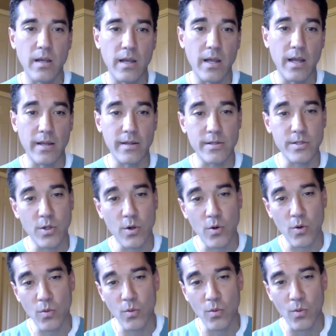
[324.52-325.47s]
And
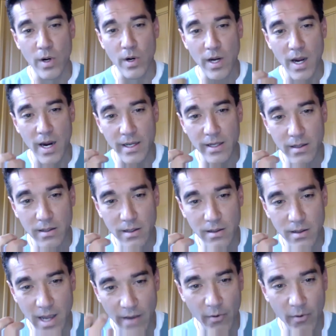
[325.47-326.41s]
so when I
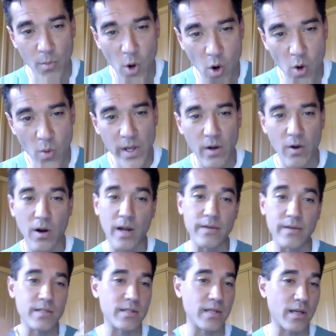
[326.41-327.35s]
have a moment or I
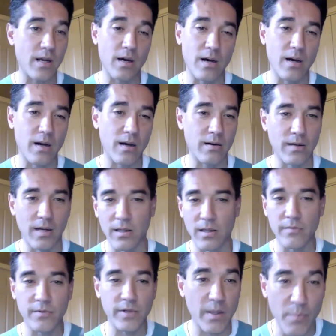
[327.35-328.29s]
just like, I'd
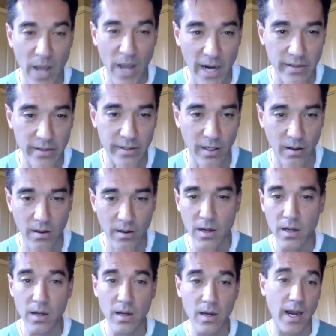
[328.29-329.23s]
love to get back there,
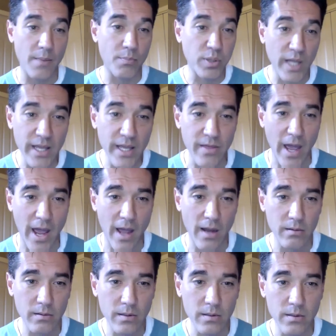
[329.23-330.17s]
I play that.
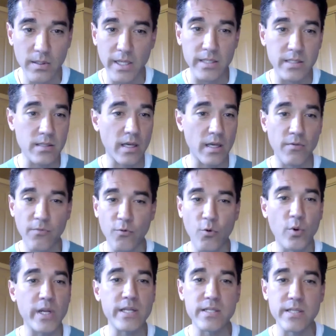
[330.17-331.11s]
It's like
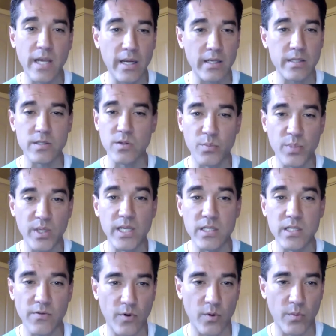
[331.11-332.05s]
40 seconds of
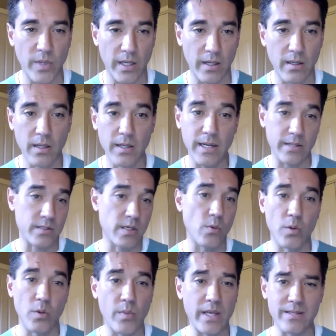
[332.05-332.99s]
peace for me. Now,
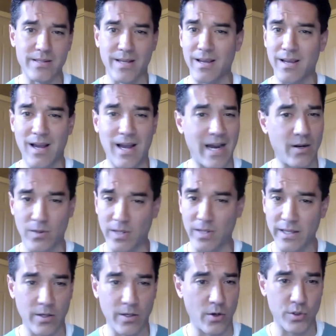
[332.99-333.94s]
someone may say, I don't
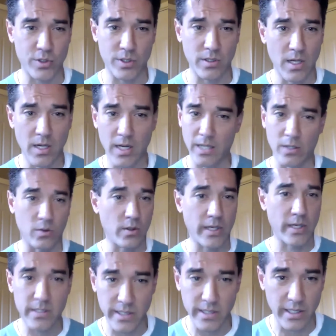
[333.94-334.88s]
like the ocean. I don't
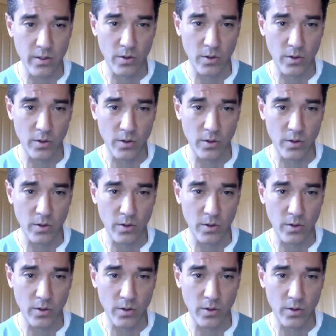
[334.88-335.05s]
like seagulls.